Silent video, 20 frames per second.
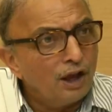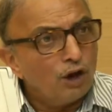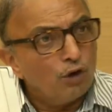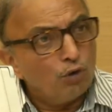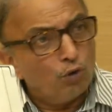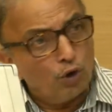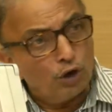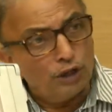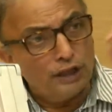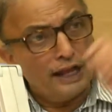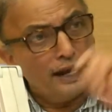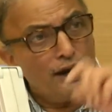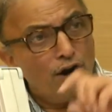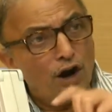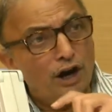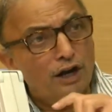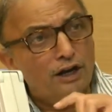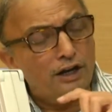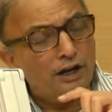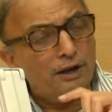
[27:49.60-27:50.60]
Would they
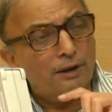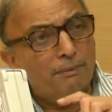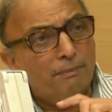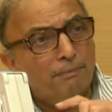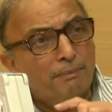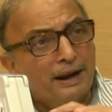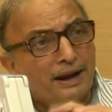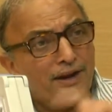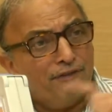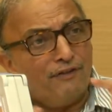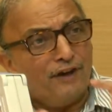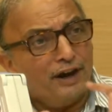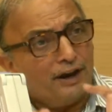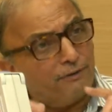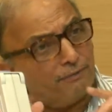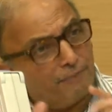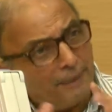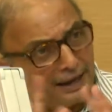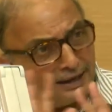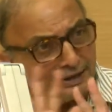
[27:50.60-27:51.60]
not
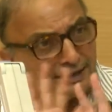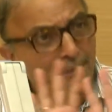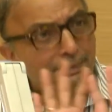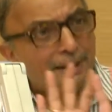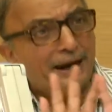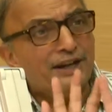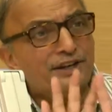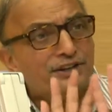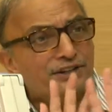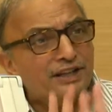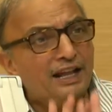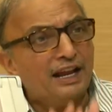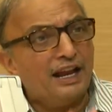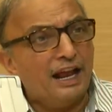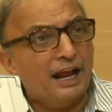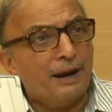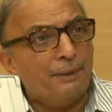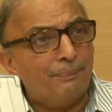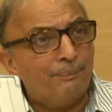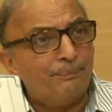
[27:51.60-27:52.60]
benefit by some additional
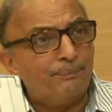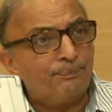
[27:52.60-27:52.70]
help?